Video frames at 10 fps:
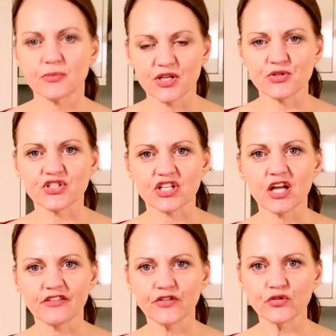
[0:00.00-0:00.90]
that we use to
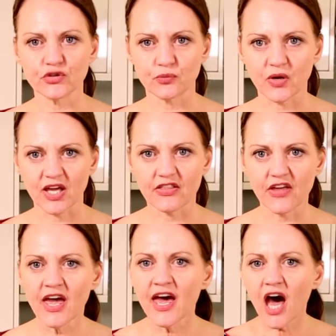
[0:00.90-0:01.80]
colour fondant with,
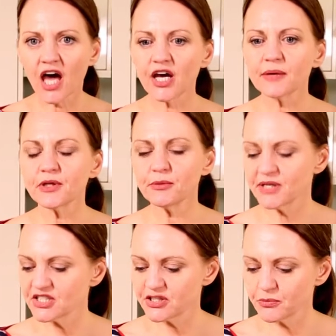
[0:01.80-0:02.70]
and I'm going to
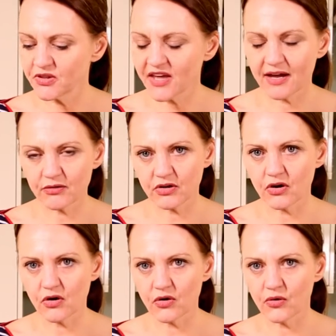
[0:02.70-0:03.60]
mix them with
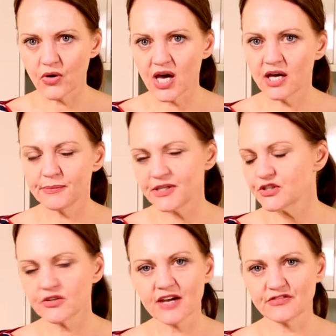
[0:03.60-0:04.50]
alcohol, but you
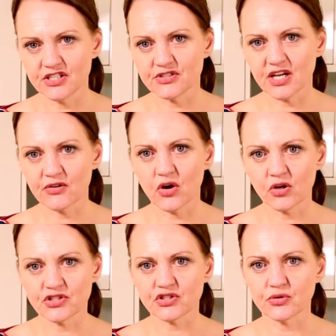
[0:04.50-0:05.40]
don't have to use
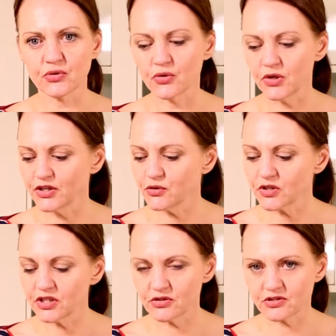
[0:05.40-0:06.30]
alcohol at all. You
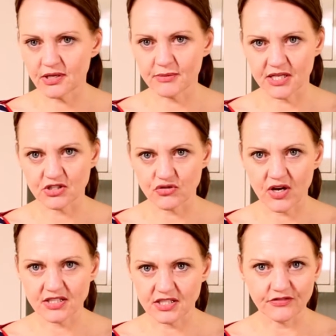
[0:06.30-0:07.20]
can use lemon
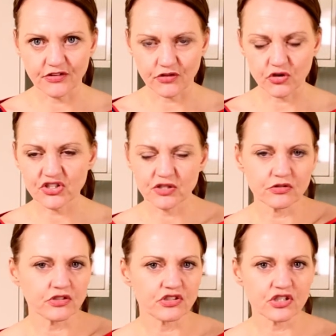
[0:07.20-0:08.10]
extract if you've got it. It'll
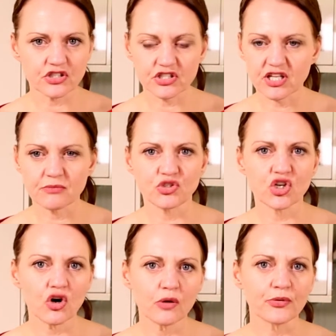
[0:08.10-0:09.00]
do just the same
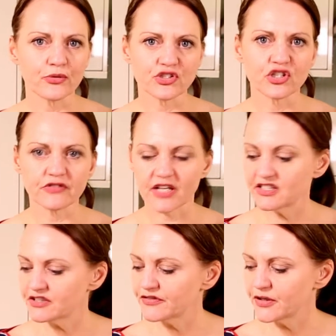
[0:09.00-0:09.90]
job, or
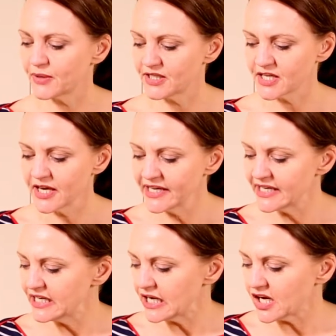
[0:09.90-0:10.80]
rejuvenator fluid.
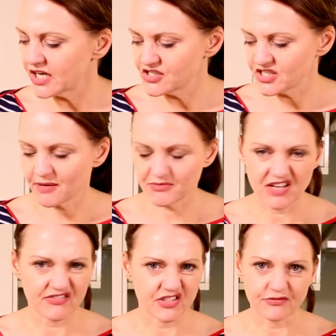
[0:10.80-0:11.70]
I just have to
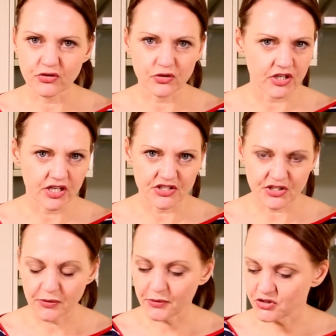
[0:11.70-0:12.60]
have some vodka, so
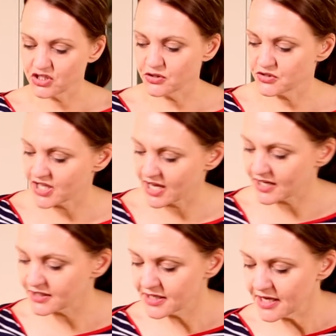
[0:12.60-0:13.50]
I'm going to use that.